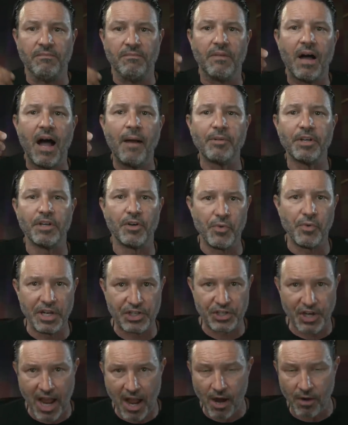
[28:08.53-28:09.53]
I'm going to reach
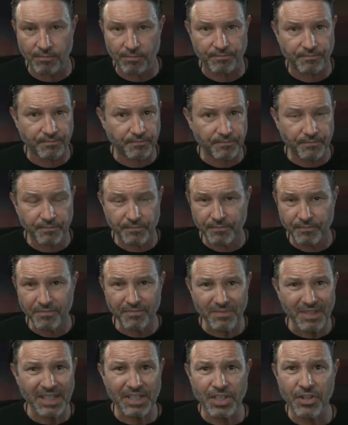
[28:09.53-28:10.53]
out
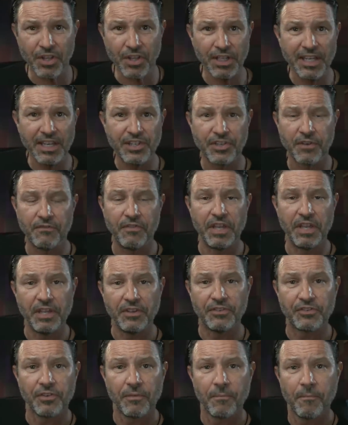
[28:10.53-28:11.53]
to the least of
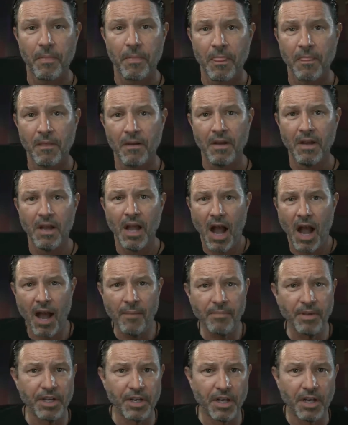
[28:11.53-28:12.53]
these, I'm
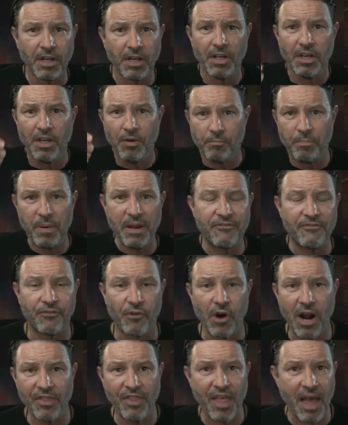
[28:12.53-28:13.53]
going to
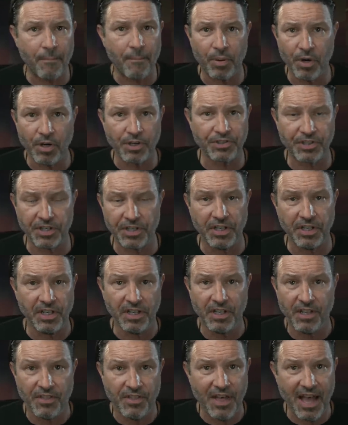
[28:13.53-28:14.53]
befriend that person
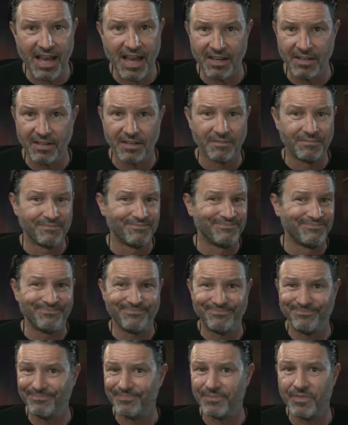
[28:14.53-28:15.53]
that
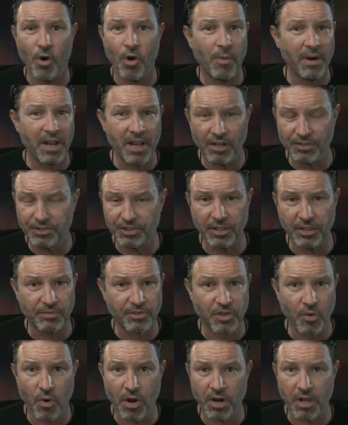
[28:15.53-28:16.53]
nobody else seems
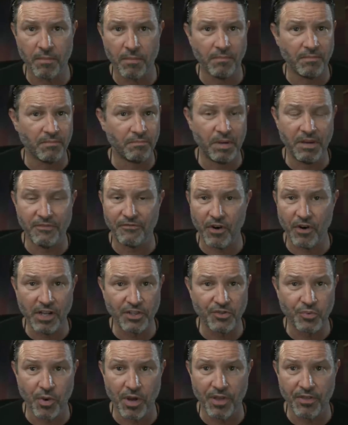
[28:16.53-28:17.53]
to want to be
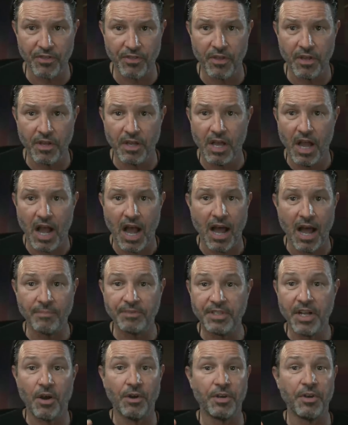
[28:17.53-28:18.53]
friends with. I'm
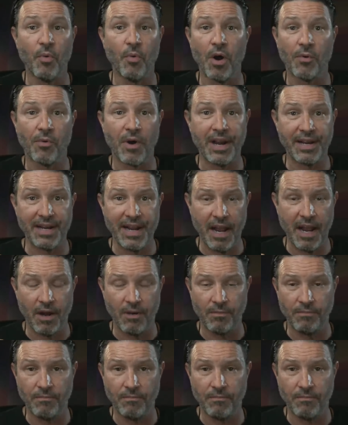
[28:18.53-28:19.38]
telling you what, right now,